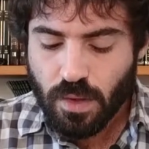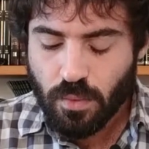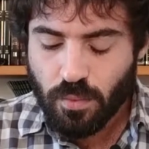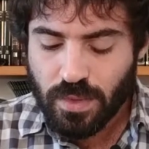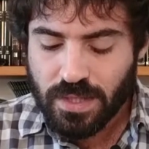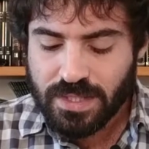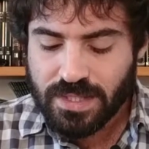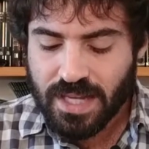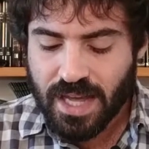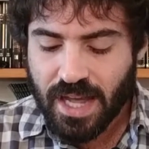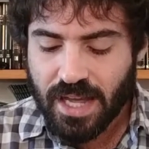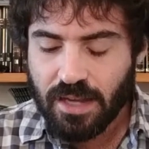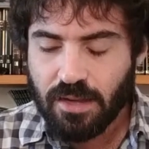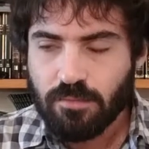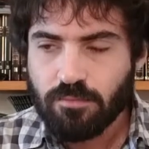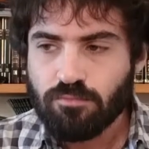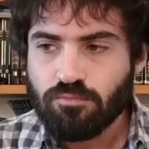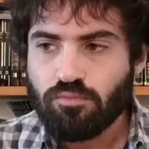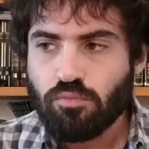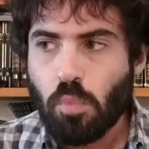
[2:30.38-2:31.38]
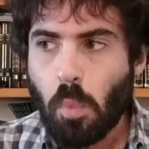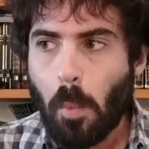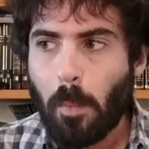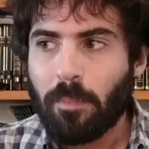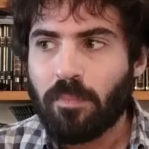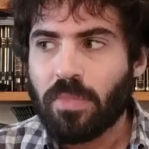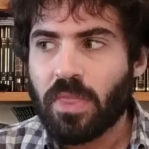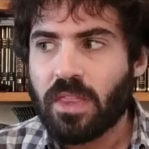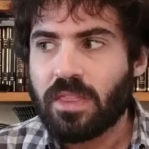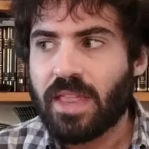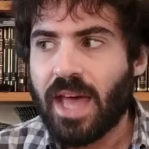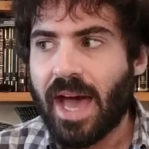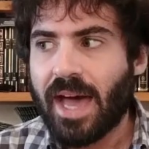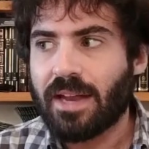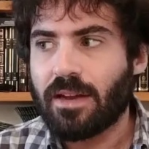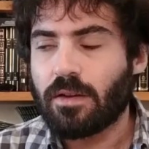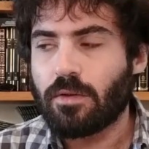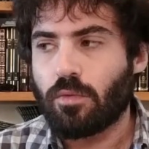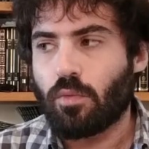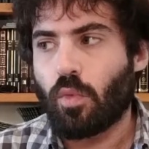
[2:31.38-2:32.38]
we say
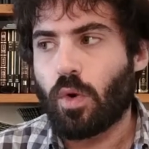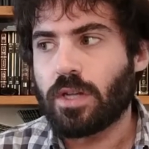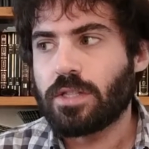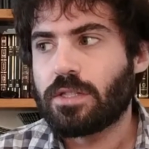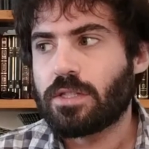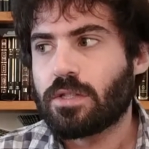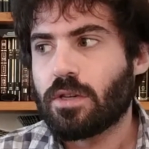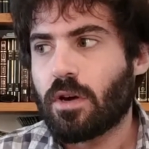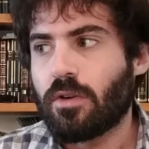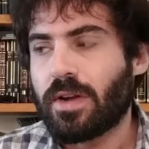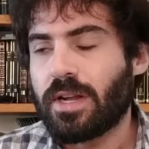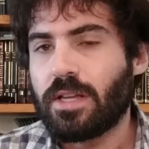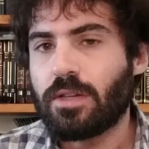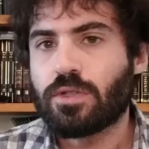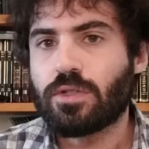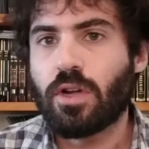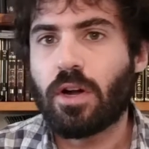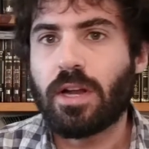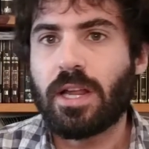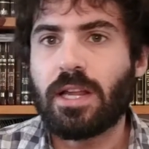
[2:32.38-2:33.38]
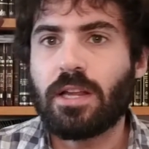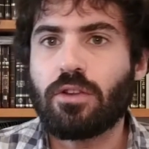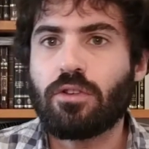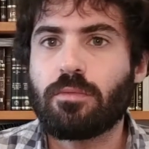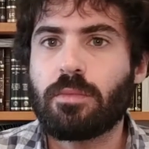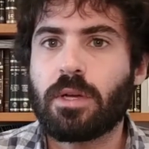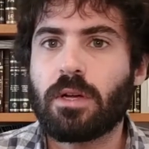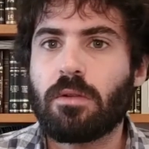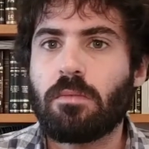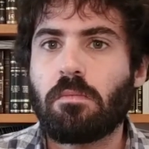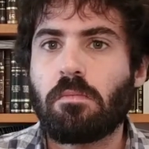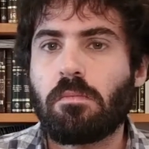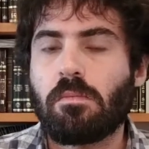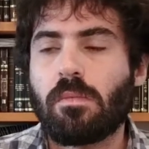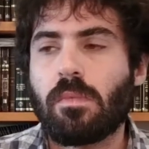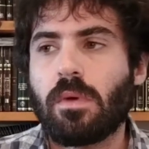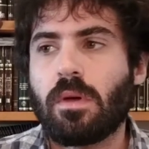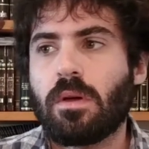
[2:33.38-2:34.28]
that once already you start eating your meal,